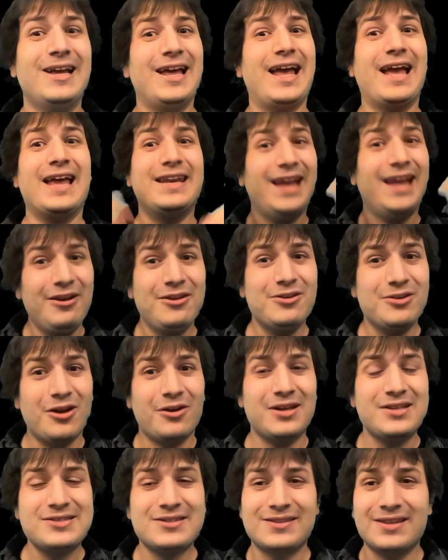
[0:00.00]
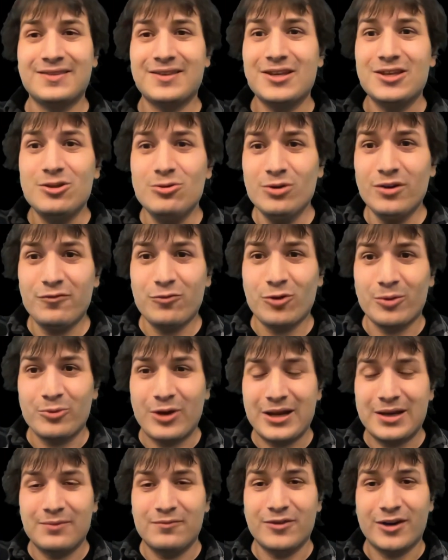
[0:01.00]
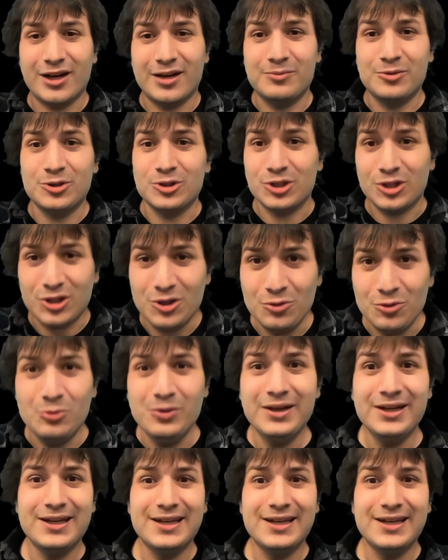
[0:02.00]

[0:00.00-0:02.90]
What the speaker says: And now you notice that the uniform random variable u